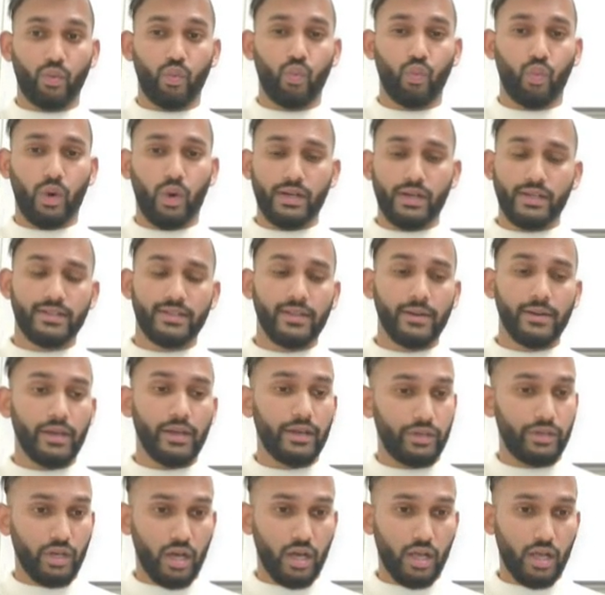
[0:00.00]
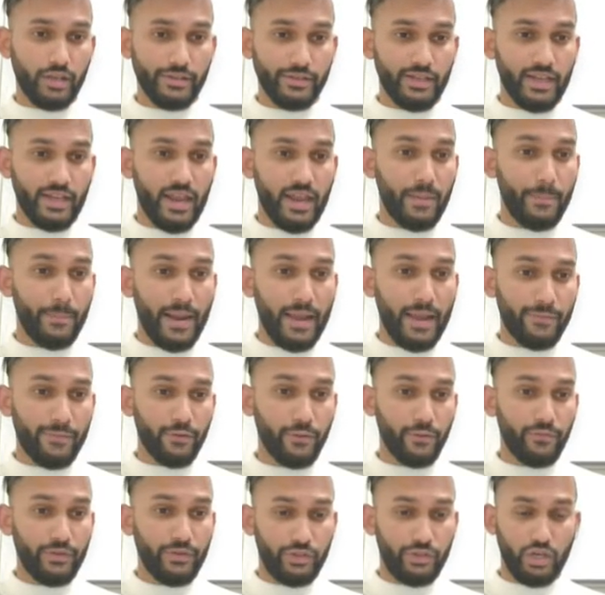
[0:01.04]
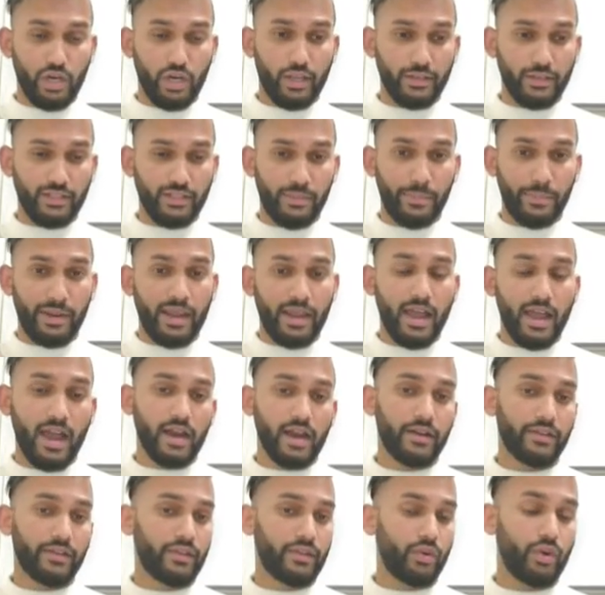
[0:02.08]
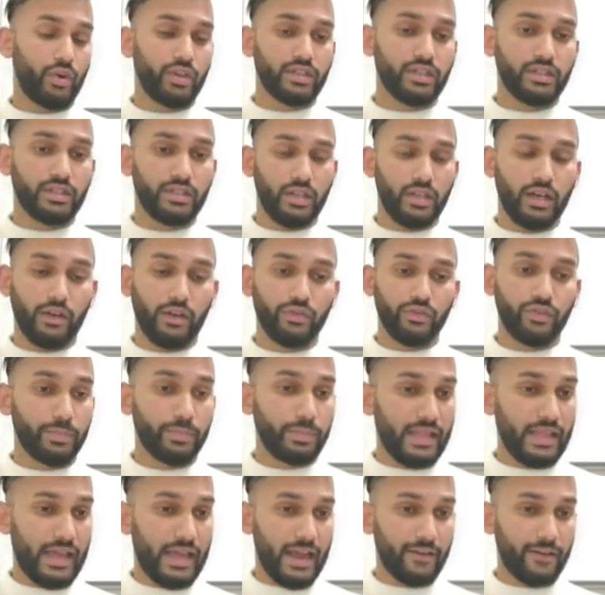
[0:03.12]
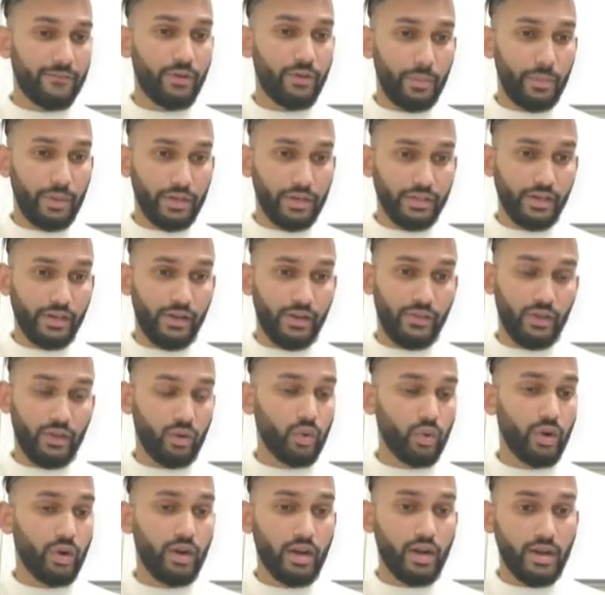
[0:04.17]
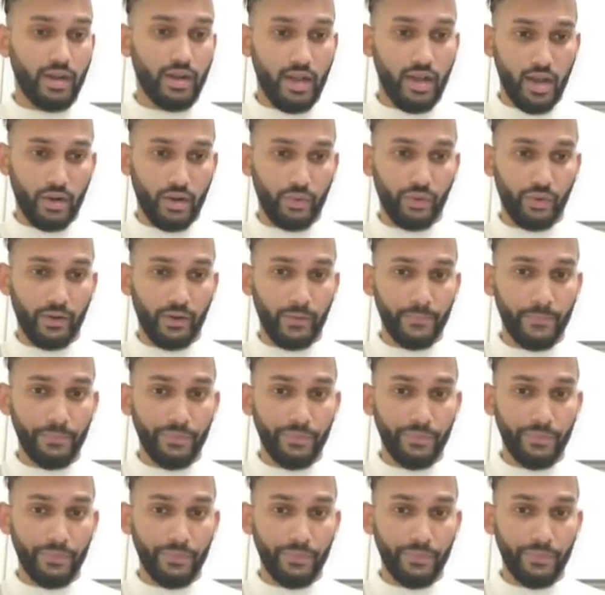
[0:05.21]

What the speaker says: What's the etiology and pathophysiology behind those plaque formation in the coronary artery?